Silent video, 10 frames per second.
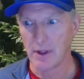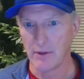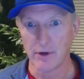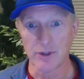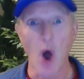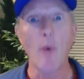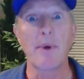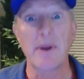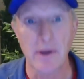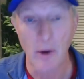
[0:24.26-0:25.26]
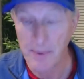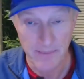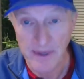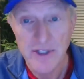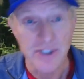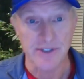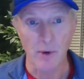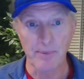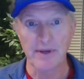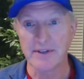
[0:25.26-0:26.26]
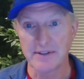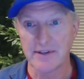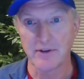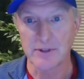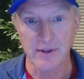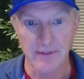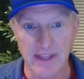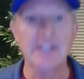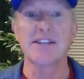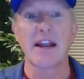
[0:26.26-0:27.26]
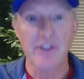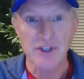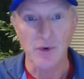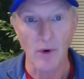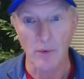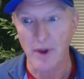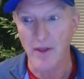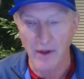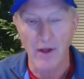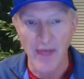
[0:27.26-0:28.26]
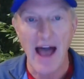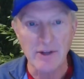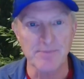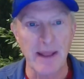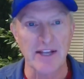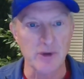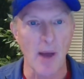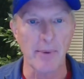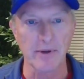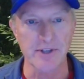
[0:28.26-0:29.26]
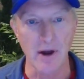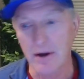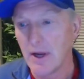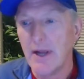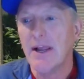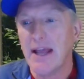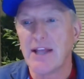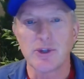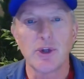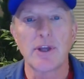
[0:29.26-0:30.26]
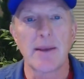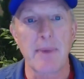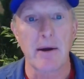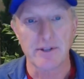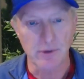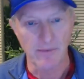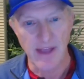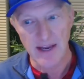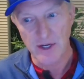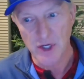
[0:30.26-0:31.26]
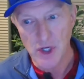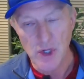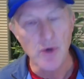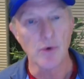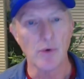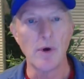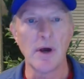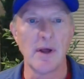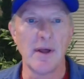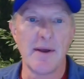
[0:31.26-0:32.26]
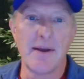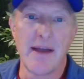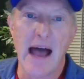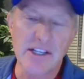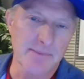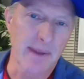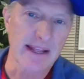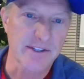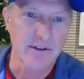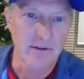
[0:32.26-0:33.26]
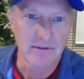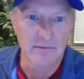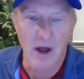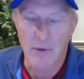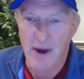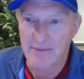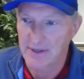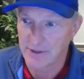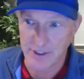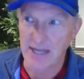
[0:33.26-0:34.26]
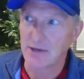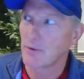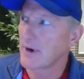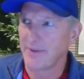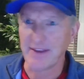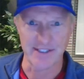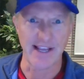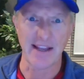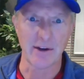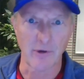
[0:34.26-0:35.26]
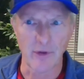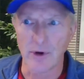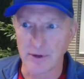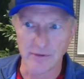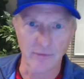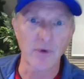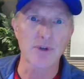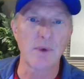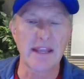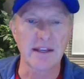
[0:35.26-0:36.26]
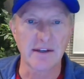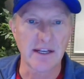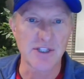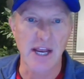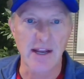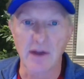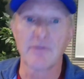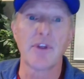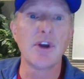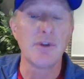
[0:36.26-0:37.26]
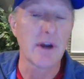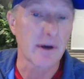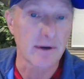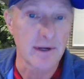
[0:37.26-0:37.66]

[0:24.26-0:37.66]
there's open open benches open there's the inside of the store where all the houseplant tropicals are it's looking barren so we've got new houseplants arriving january i think second or third the first week in, in Jan- of the new year